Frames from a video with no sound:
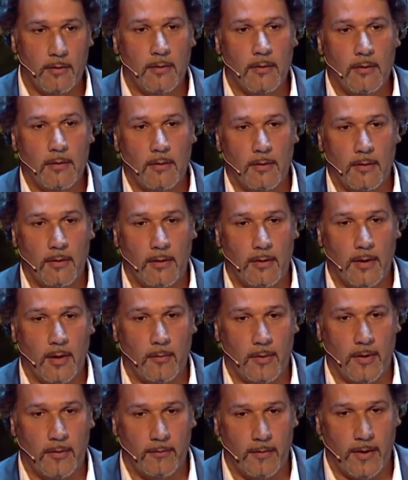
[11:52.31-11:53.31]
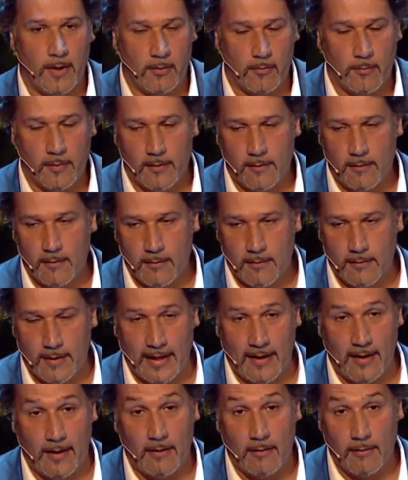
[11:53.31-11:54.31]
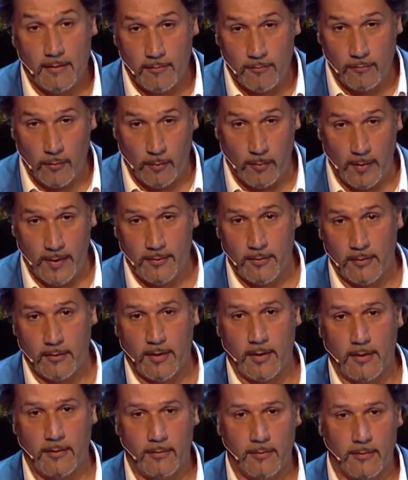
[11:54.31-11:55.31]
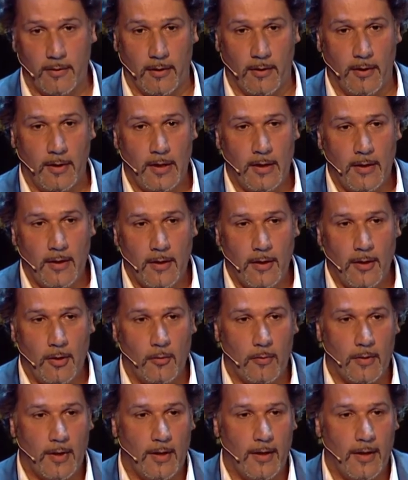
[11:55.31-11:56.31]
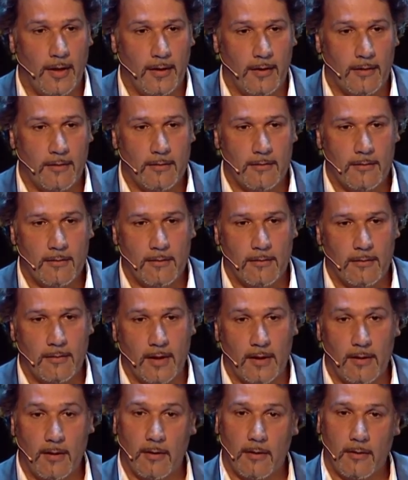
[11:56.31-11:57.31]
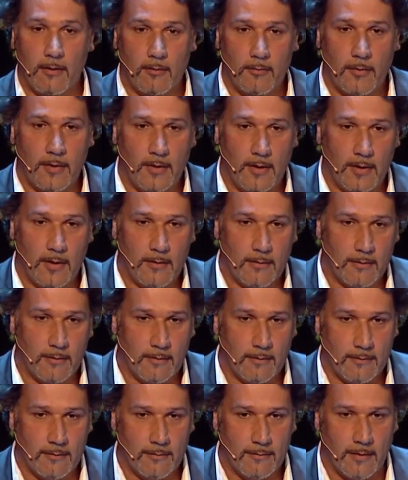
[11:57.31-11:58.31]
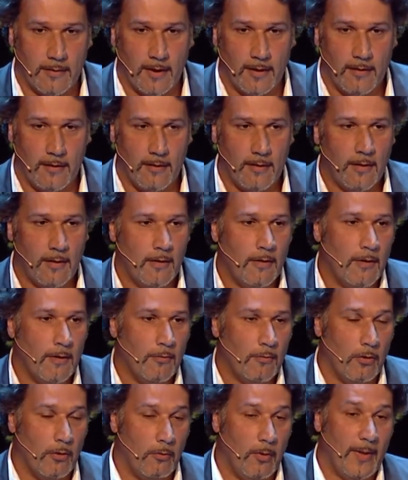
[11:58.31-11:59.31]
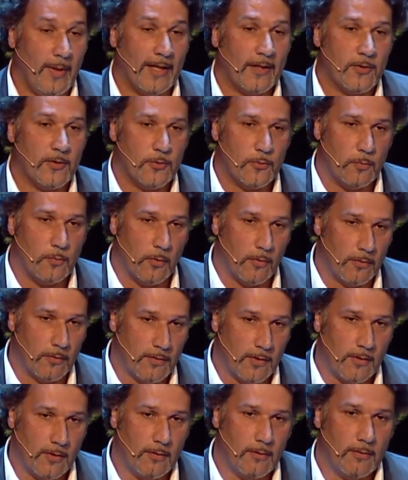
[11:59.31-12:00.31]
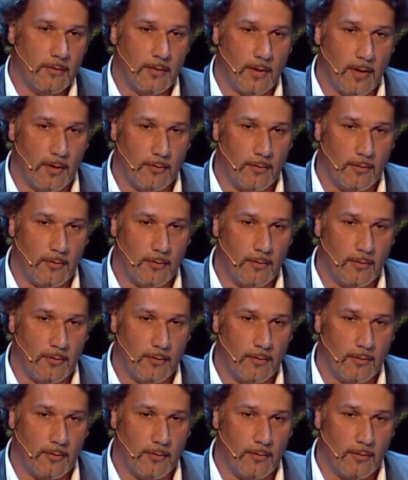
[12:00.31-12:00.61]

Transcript: in our environment. Again, we'll be talking to the LoRa Alliance Technical Committee on Friday. We will be exposing how the